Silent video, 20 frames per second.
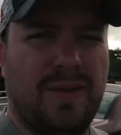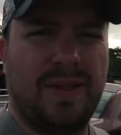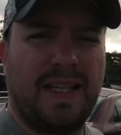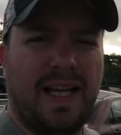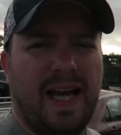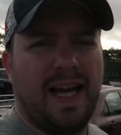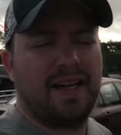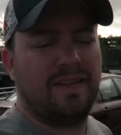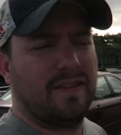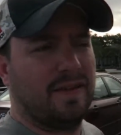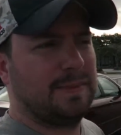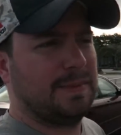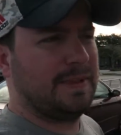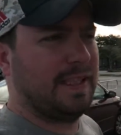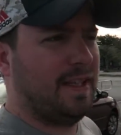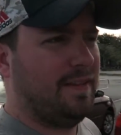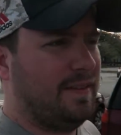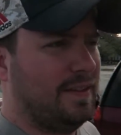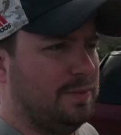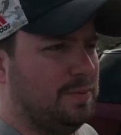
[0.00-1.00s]
would have been kind of
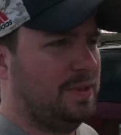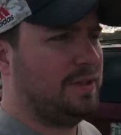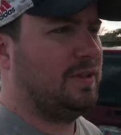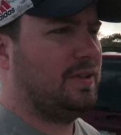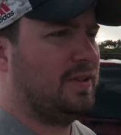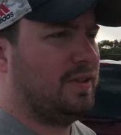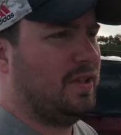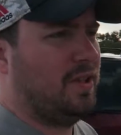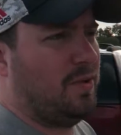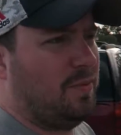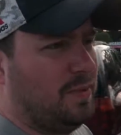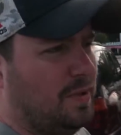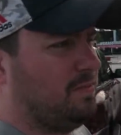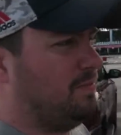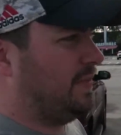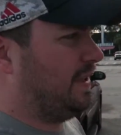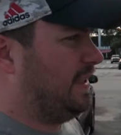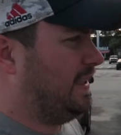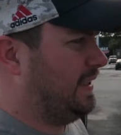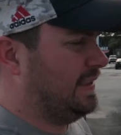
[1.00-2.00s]
upset if this place wasn't
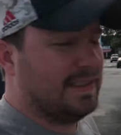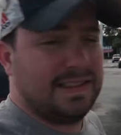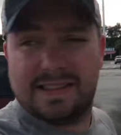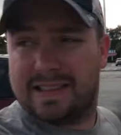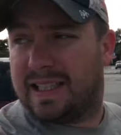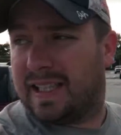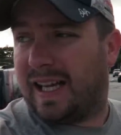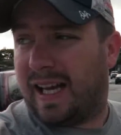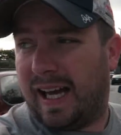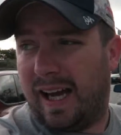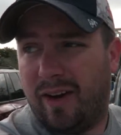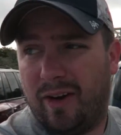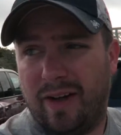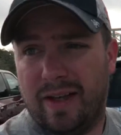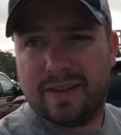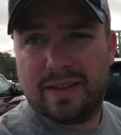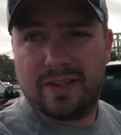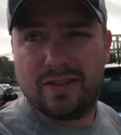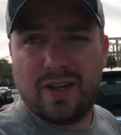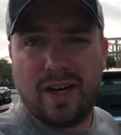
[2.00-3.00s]
open because I would
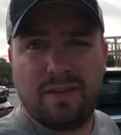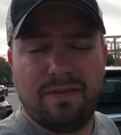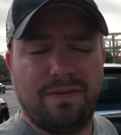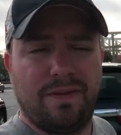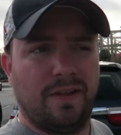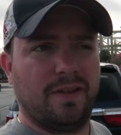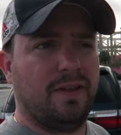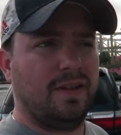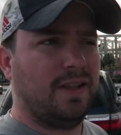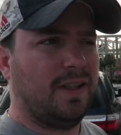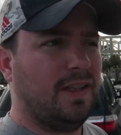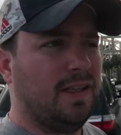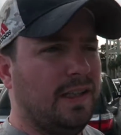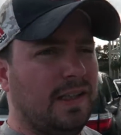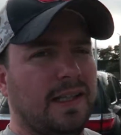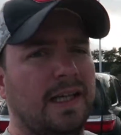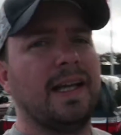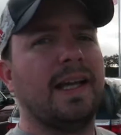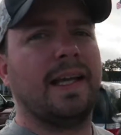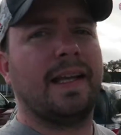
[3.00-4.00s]
have to drive further.
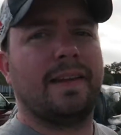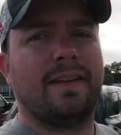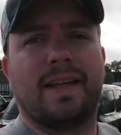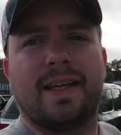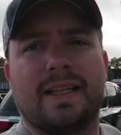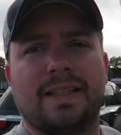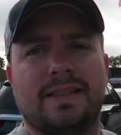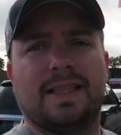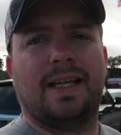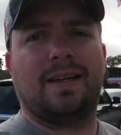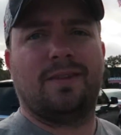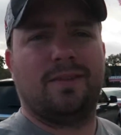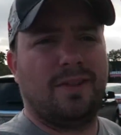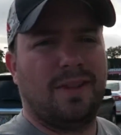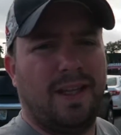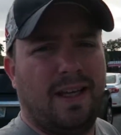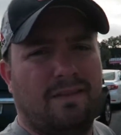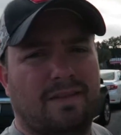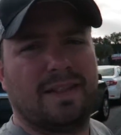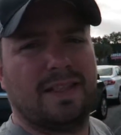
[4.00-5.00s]
And like I said, I don't
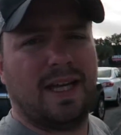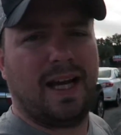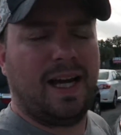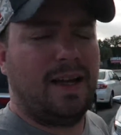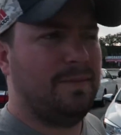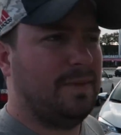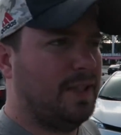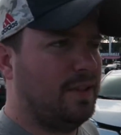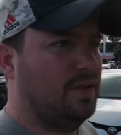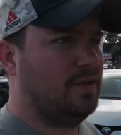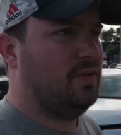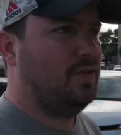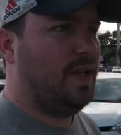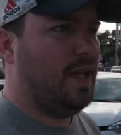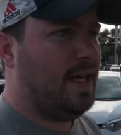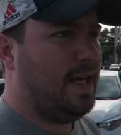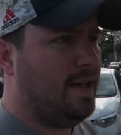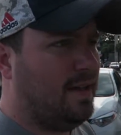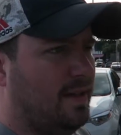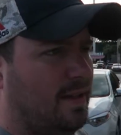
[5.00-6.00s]
really have the time to do
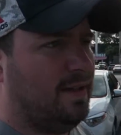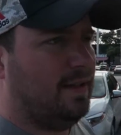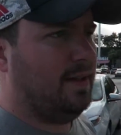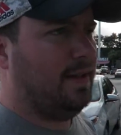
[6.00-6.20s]
that.